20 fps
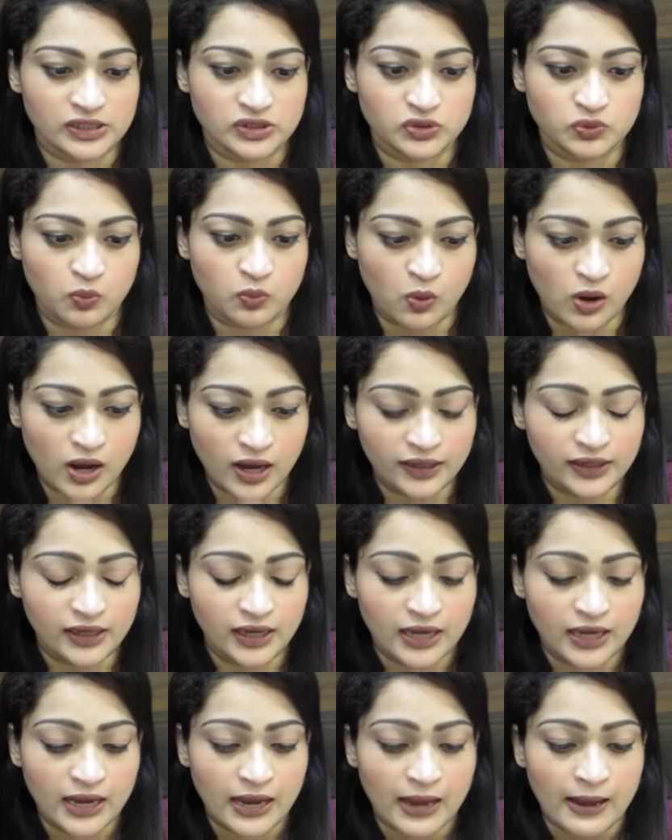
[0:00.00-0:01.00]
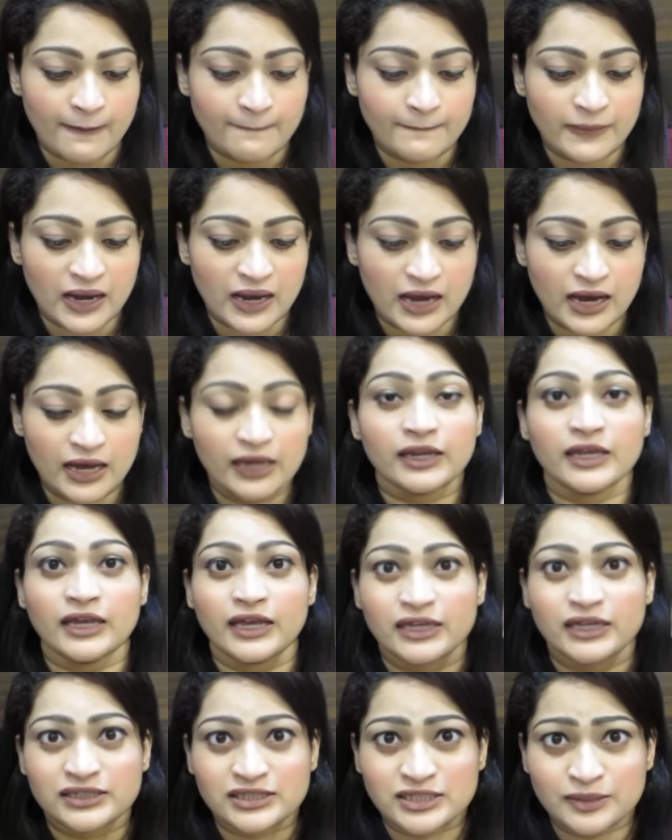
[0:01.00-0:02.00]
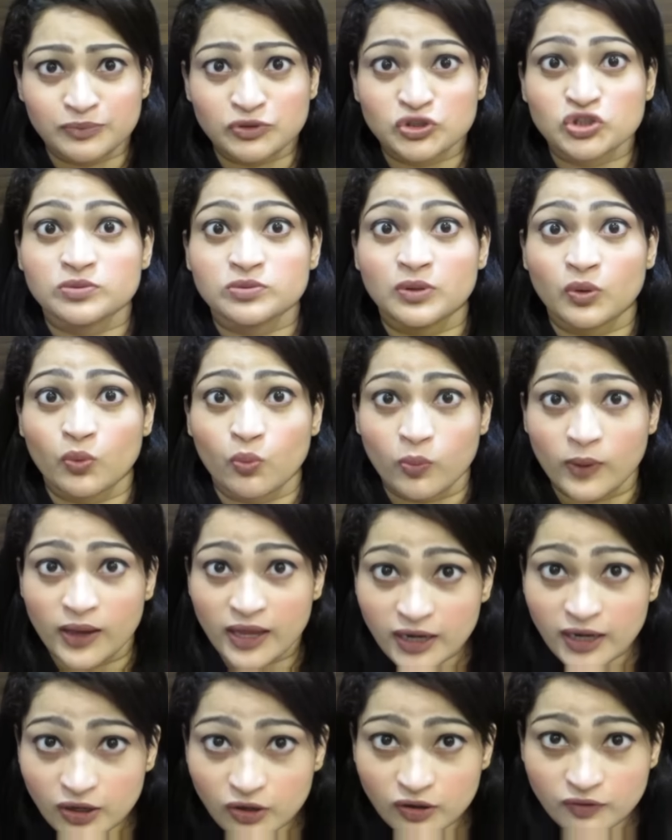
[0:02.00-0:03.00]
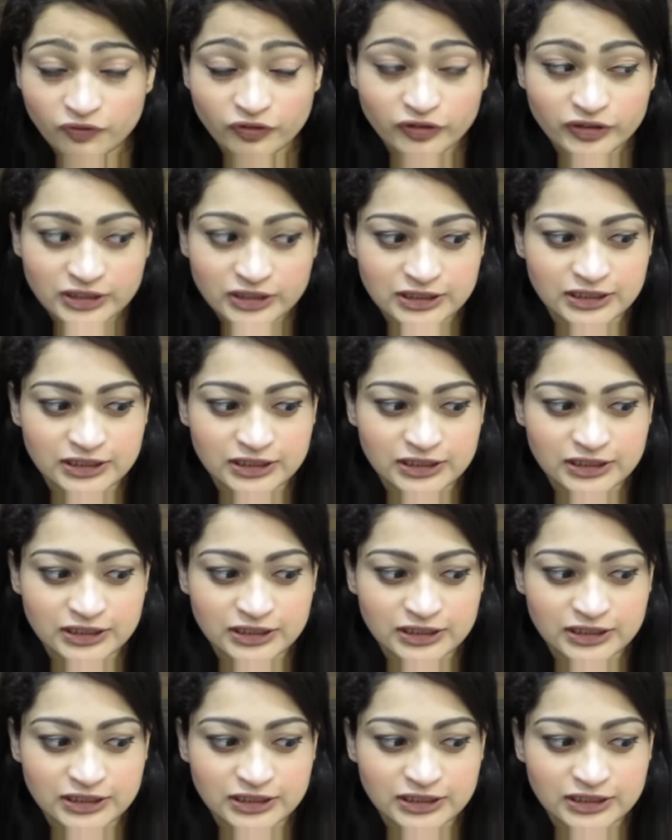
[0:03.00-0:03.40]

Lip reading: is what, but it's supposed to be very good for the